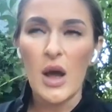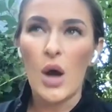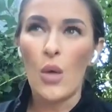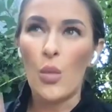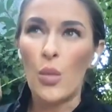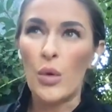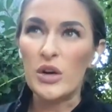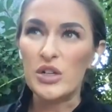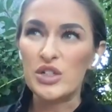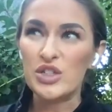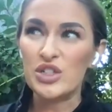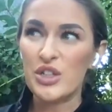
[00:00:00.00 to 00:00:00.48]

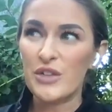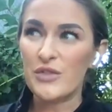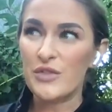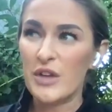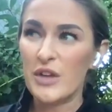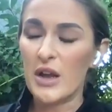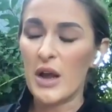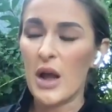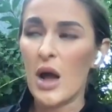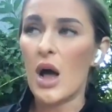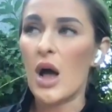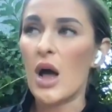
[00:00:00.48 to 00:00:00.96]
We're
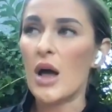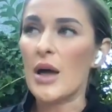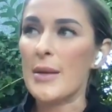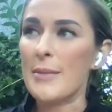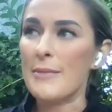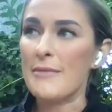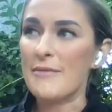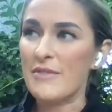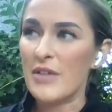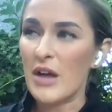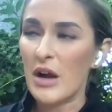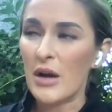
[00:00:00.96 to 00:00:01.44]
shifting
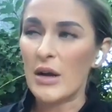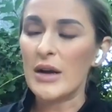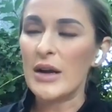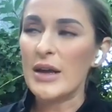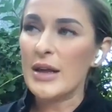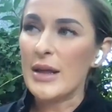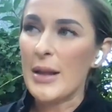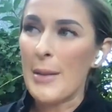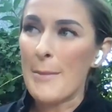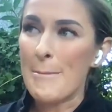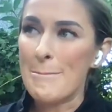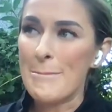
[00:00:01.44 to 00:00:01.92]
on
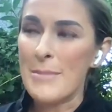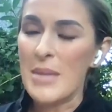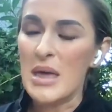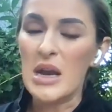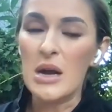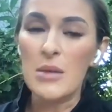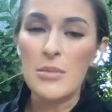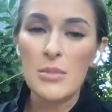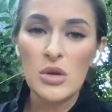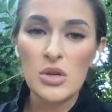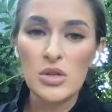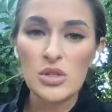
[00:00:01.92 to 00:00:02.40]
very
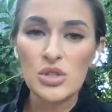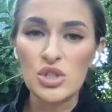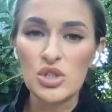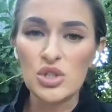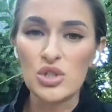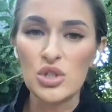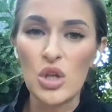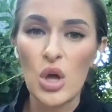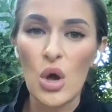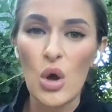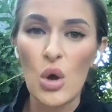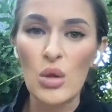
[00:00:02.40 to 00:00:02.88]
minimal,
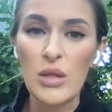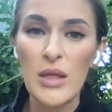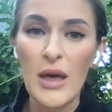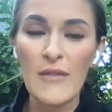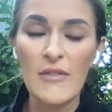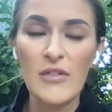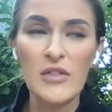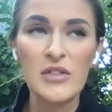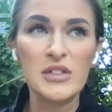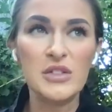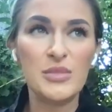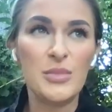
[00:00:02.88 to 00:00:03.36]
slow
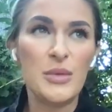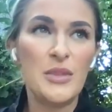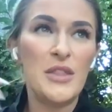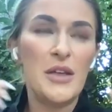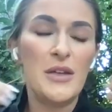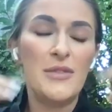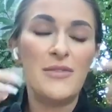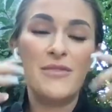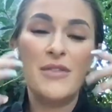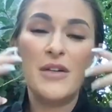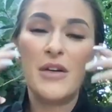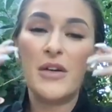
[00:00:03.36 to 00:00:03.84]
levels, but
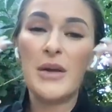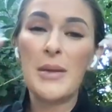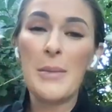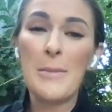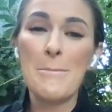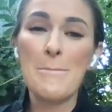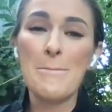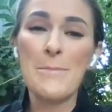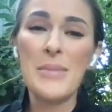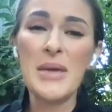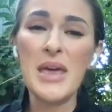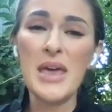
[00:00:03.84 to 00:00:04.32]
then very
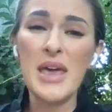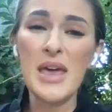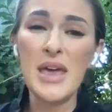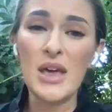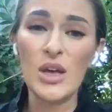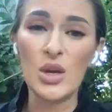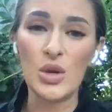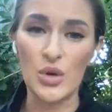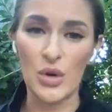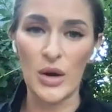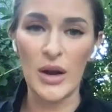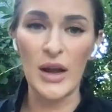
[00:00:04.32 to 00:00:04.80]

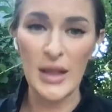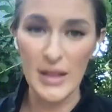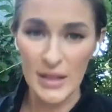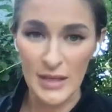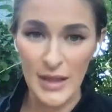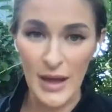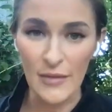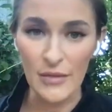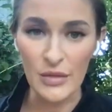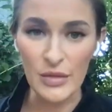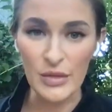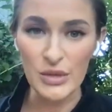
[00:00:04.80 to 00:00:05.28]
big, great
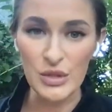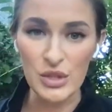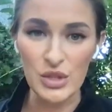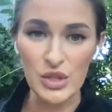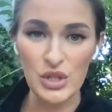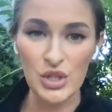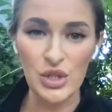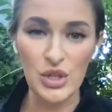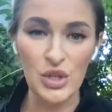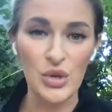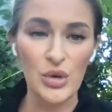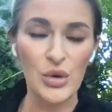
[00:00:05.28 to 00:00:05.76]
levels
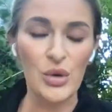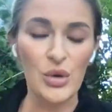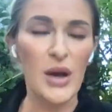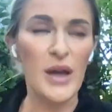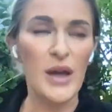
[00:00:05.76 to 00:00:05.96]
too.